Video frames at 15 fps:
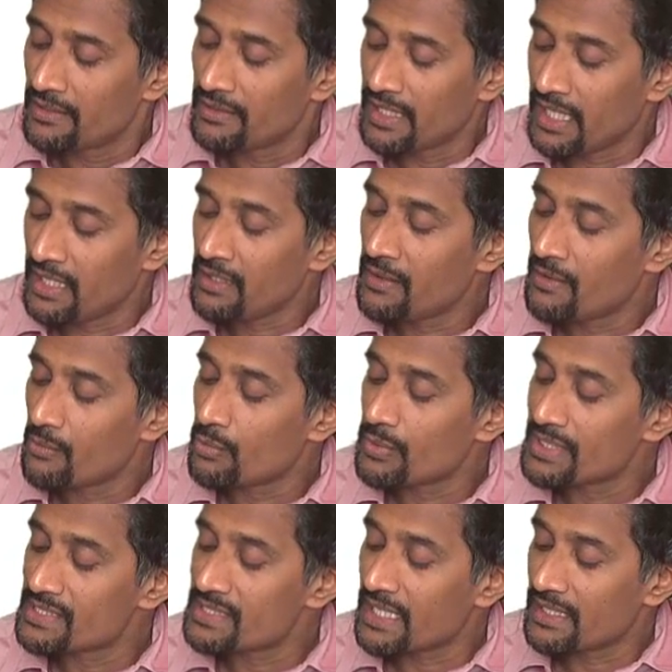Then
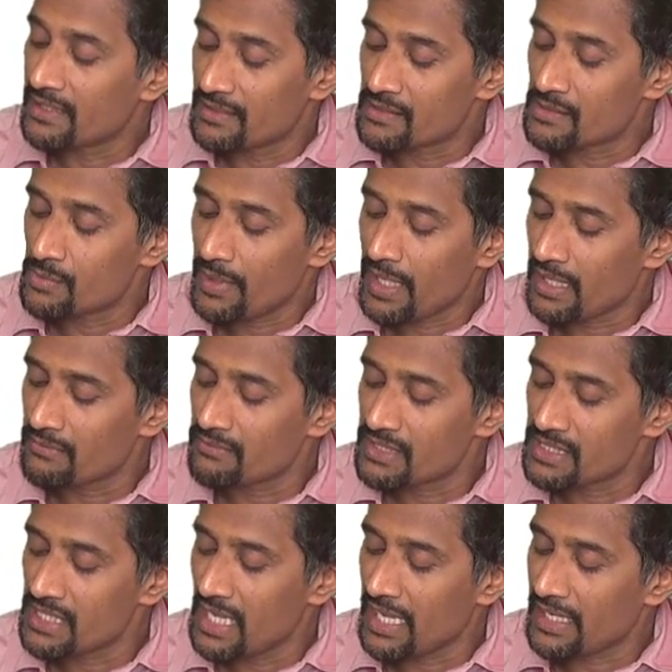we say this way, and we
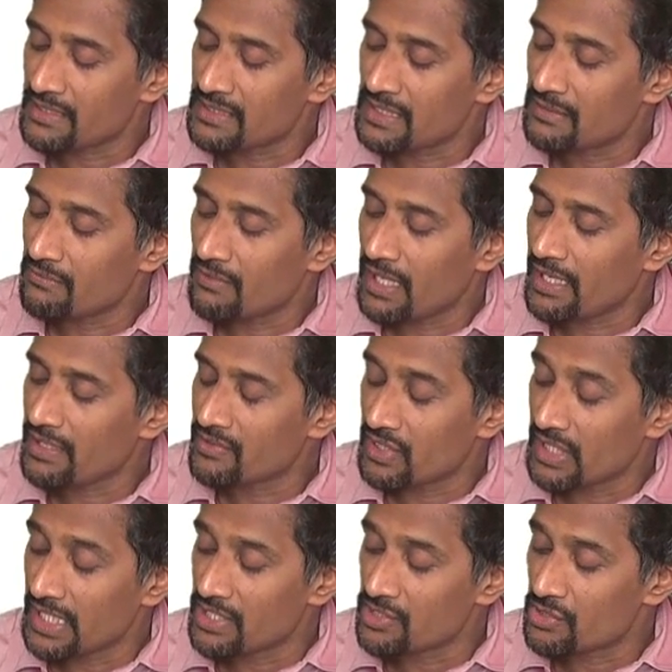say X and Y
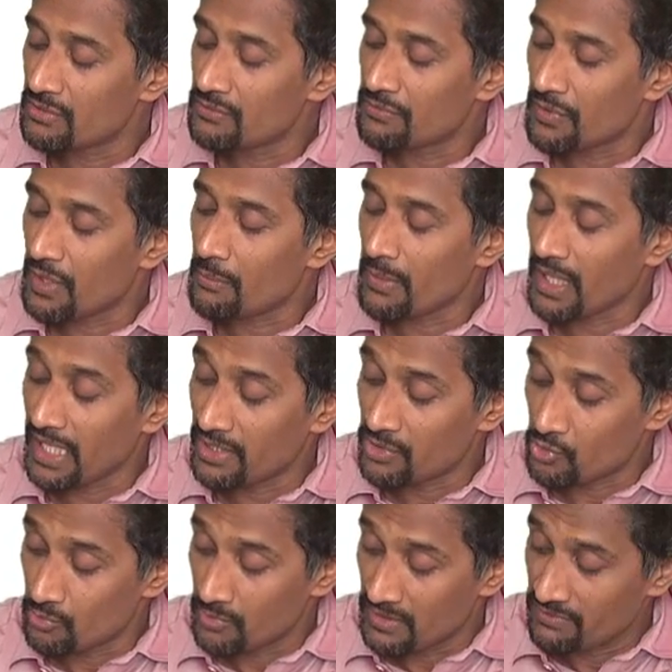relation from A
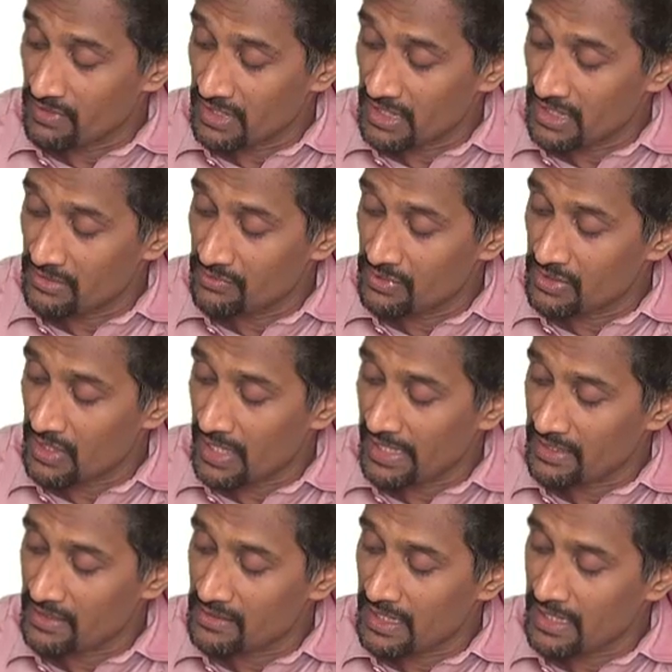to B. We can even
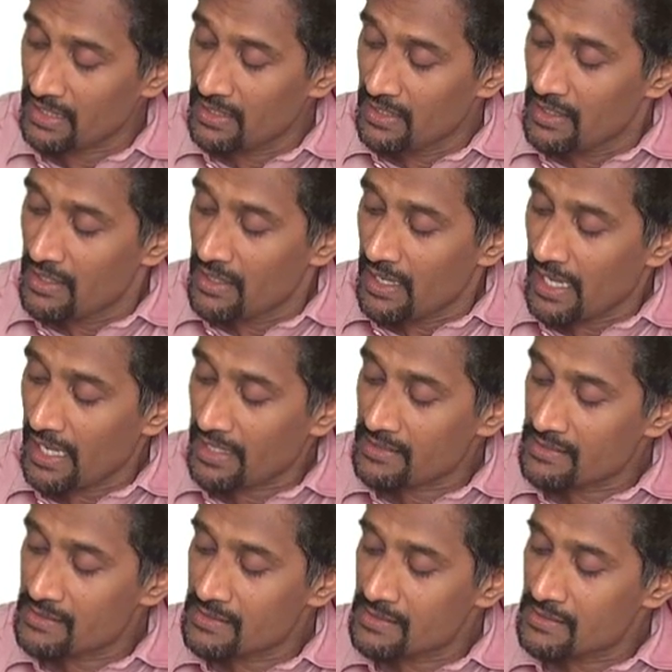write that
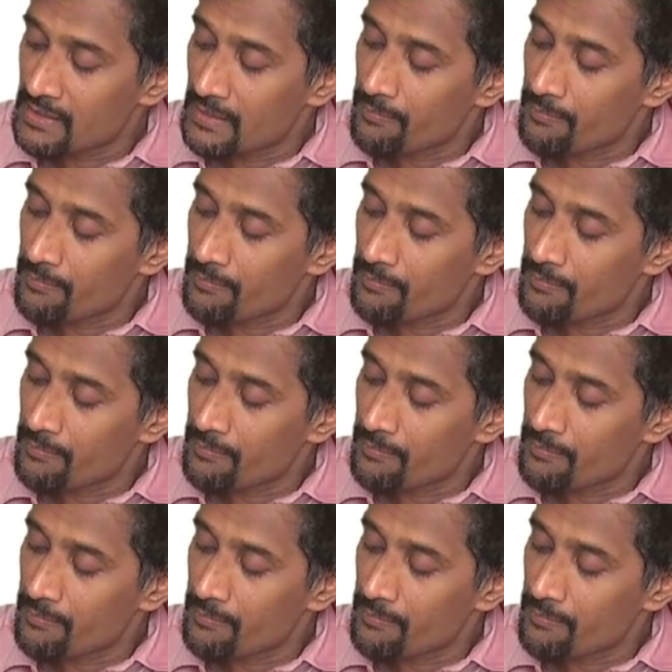X